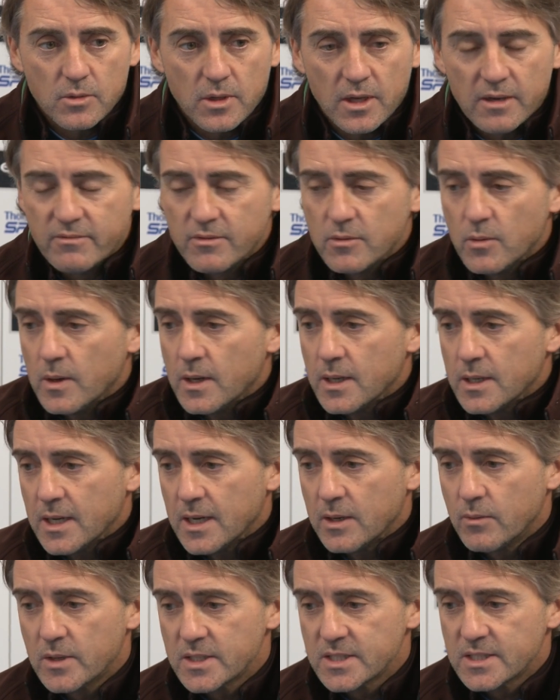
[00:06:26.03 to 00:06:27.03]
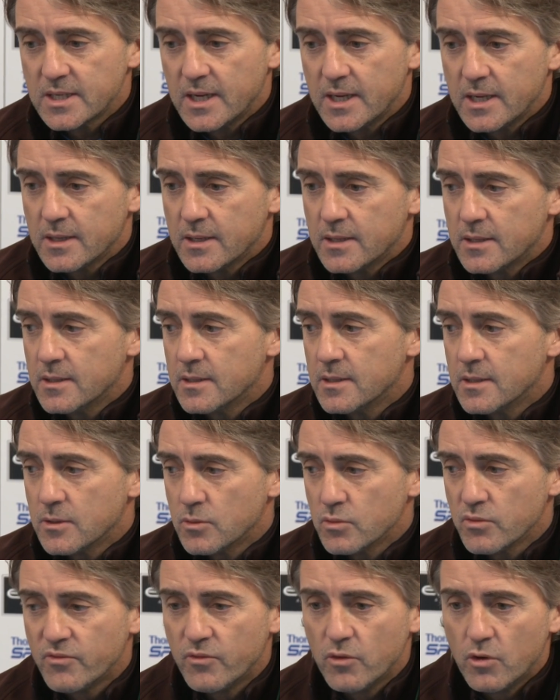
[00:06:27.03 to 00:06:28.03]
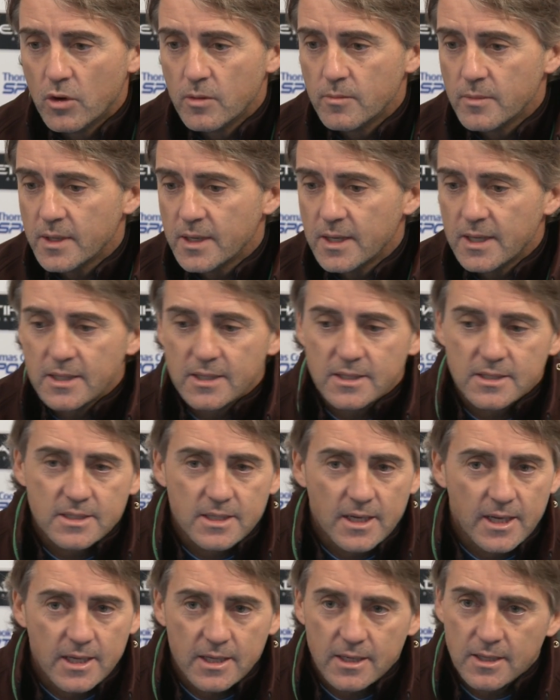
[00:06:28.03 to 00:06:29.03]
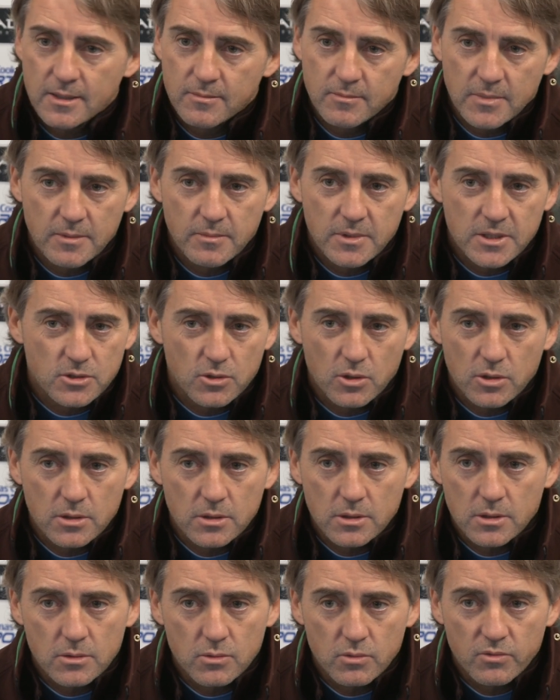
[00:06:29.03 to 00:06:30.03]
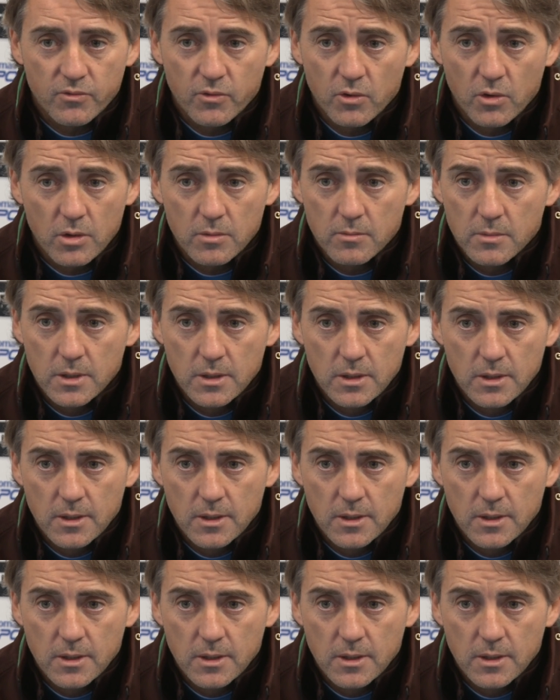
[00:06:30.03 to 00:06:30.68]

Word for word: we have one our striker in good form, another striker maybe is not in good form.